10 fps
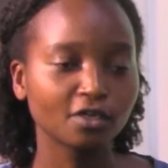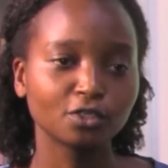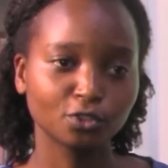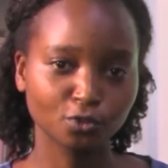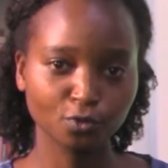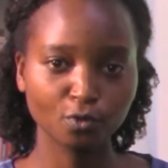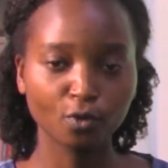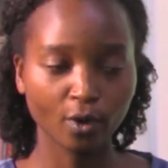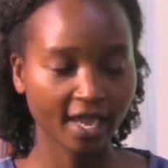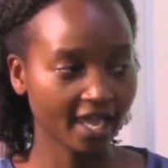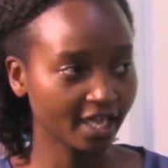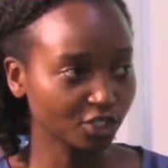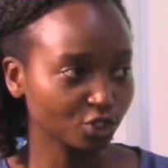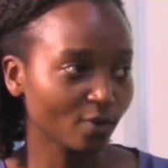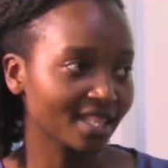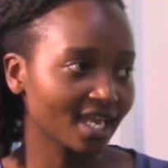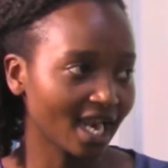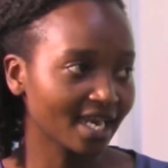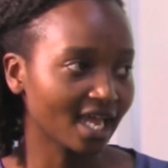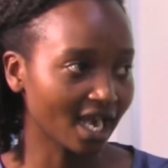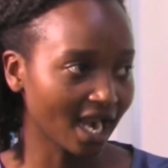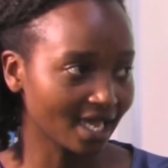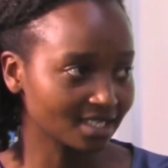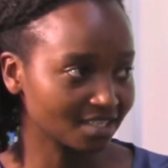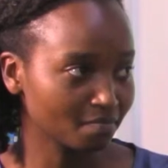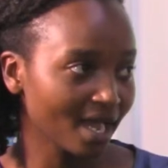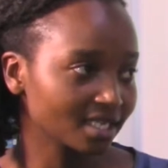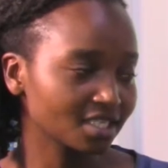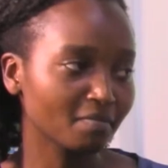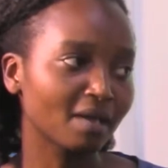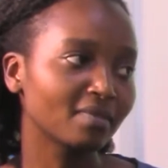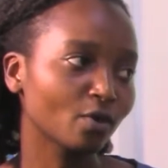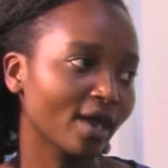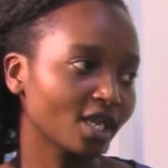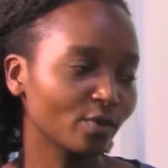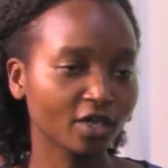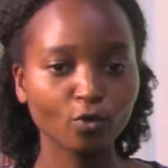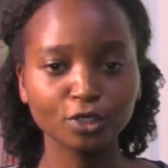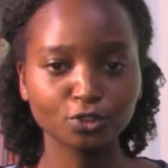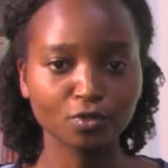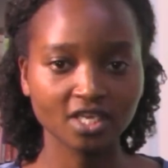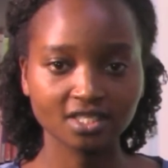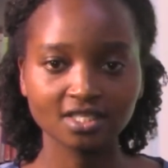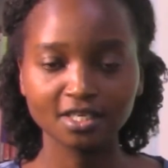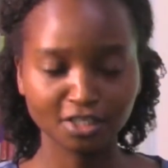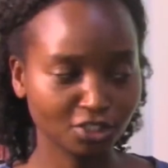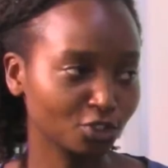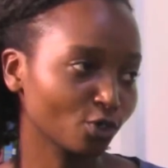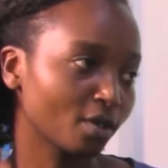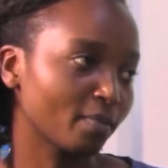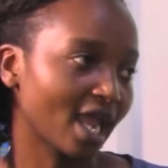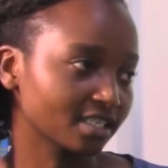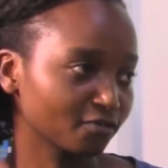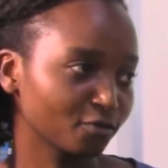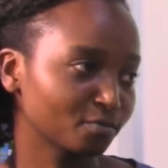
to ensure the learner learns maximally while we are going to this digital platform?